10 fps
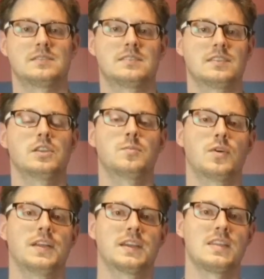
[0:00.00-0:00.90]
It's a little
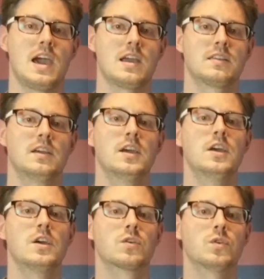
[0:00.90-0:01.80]
more like that.
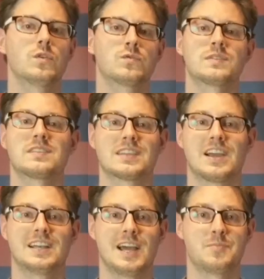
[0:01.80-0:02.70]
Cruz was a
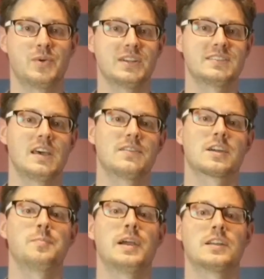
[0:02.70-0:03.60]
scary 9.7
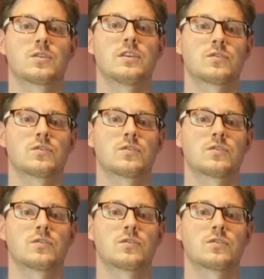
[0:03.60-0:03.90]
compared to Chris